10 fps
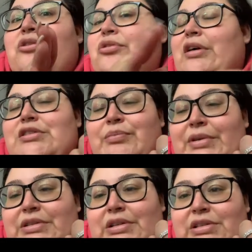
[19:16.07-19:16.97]
You guys
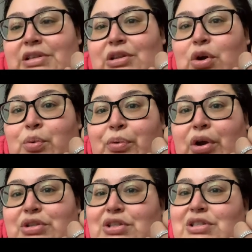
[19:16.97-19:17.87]
basically seen the whole
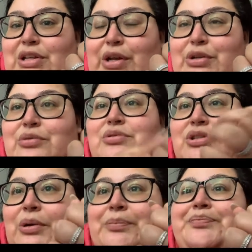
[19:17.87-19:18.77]
process that I do.
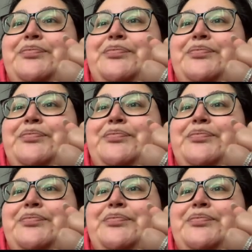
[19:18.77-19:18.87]
So